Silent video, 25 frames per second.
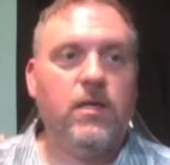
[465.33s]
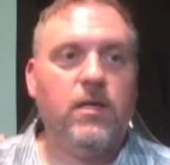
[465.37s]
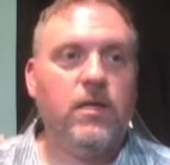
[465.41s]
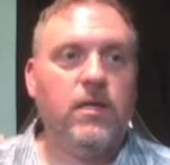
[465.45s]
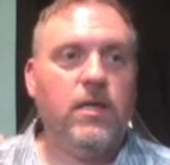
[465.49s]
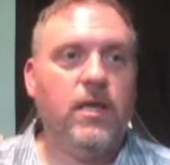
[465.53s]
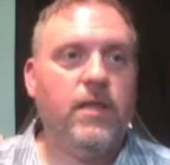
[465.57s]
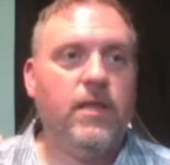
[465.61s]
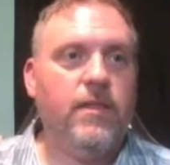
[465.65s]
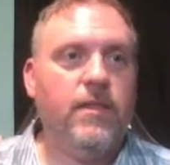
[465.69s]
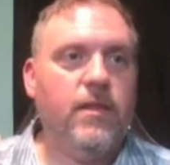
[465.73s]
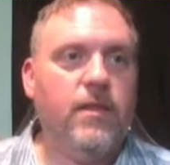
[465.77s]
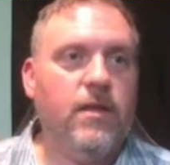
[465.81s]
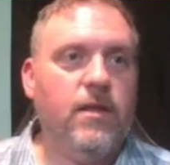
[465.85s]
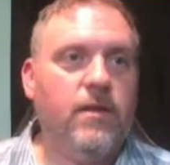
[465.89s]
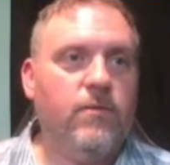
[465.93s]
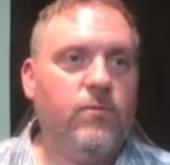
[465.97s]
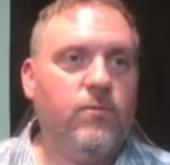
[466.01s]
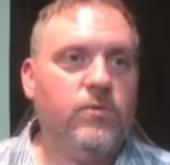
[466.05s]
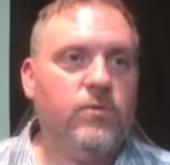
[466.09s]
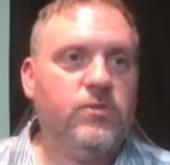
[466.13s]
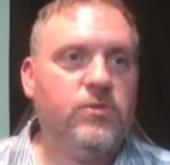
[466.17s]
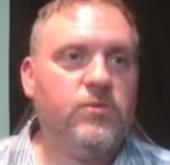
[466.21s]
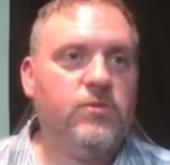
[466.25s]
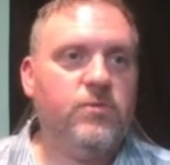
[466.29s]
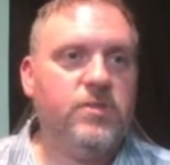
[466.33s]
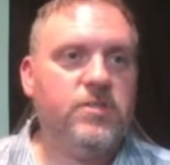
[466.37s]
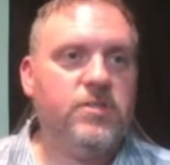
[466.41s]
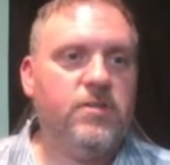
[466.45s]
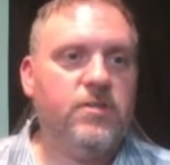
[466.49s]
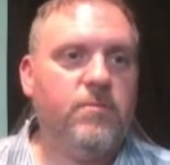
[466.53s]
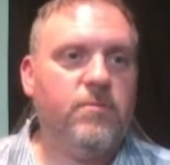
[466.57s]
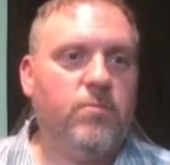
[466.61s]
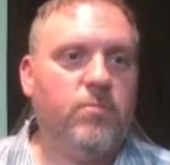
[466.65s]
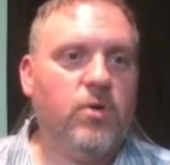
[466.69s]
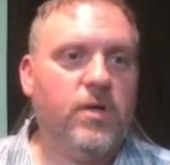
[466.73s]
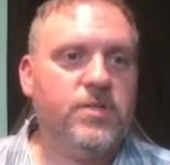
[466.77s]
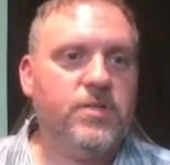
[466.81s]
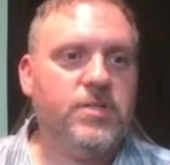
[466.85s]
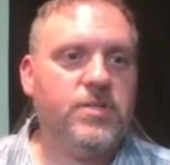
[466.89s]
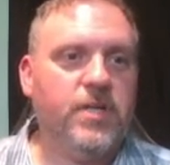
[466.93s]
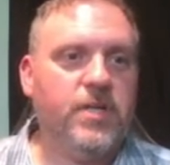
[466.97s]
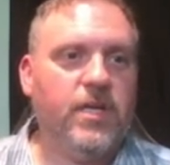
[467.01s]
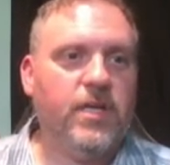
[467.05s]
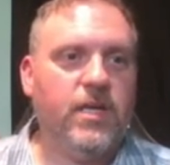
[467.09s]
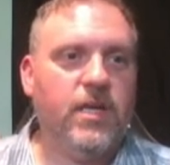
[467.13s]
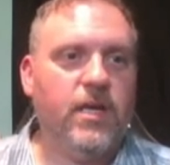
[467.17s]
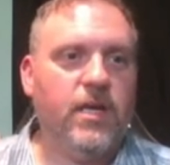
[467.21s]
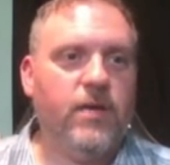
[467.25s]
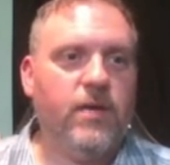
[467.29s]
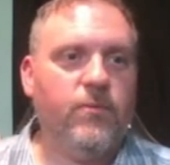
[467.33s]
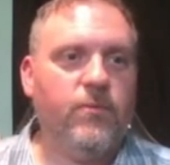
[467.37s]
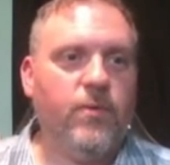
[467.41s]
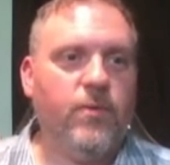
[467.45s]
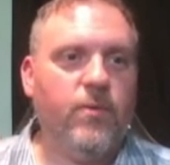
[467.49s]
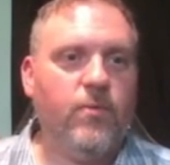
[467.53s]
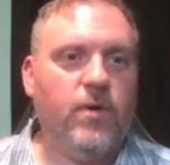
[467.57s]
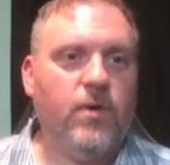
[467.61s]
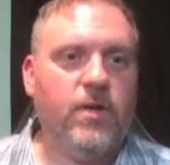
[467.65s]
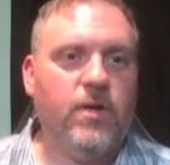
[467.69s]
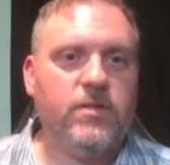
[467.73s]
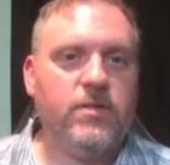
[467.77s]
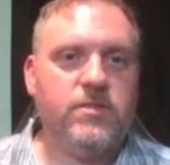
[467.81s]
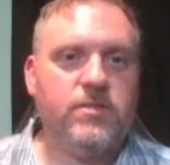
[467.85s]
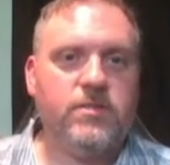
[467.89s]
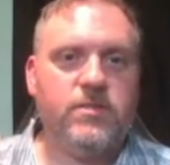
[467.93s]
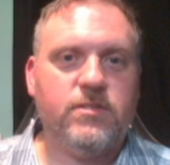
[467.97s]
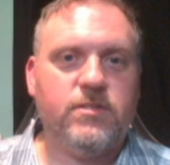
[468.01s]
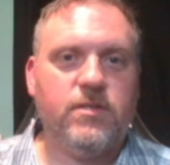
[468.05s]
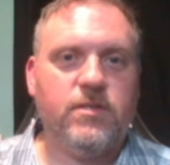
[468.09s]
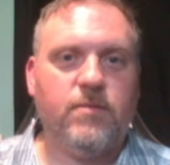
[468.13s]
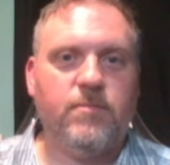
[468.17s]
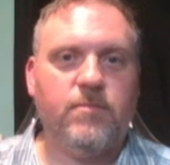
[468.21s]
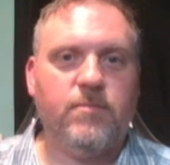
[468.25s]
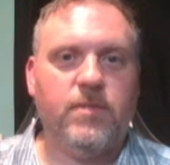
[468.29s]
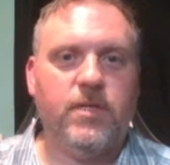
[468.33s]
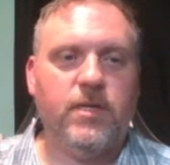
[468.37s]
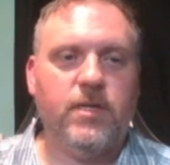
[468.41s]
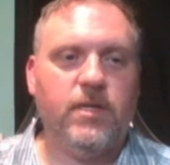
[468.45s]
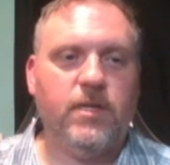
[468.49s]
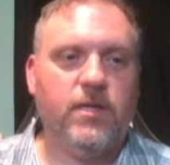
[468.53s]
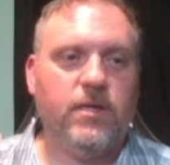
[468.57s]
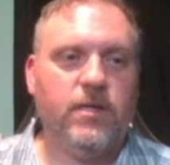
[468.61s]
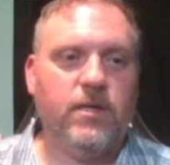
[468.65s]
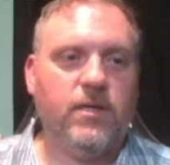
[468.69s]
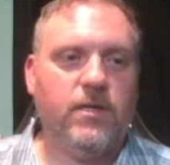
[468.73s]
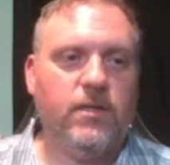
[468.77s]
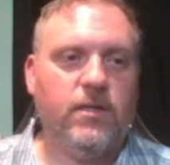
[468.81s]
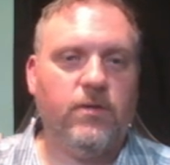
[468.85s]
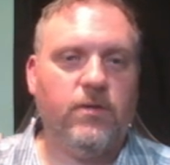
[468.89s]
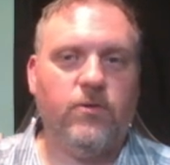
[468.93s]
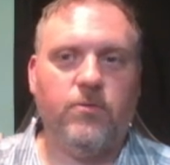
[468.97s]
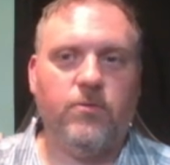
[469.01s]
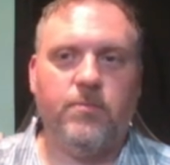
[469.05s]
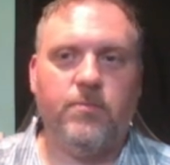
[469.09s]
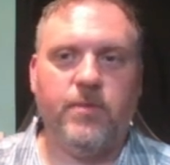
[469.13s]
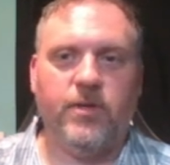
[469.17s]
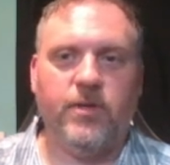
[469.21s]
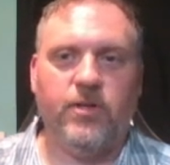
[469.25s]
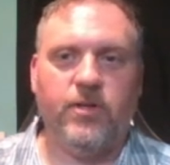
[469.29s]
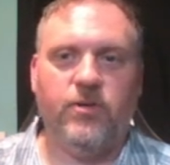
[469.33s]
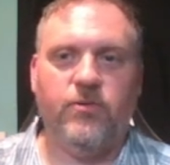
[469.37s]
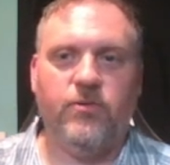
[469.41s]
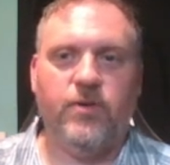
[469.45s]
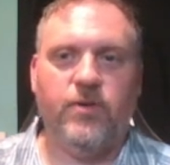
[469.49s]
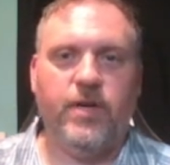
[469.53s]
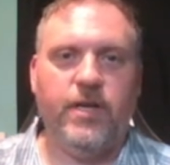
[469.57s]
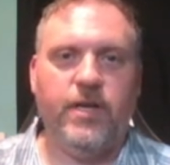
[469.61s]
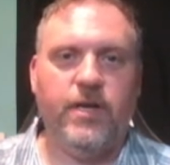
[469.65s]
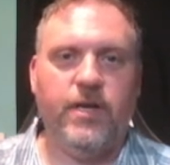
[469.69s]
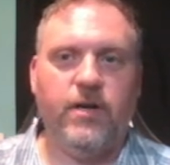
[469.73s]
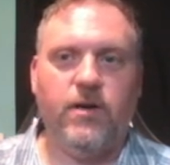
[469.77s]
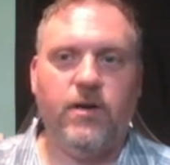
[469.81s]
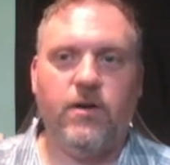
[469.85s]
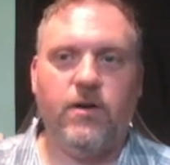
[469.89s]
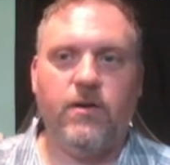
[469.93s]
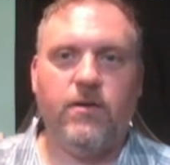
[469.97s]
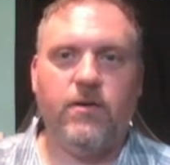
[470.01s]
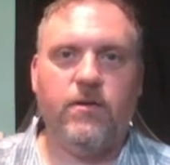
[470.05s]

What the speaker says: and then we'll switch the brush again. We want something a little bit grittier.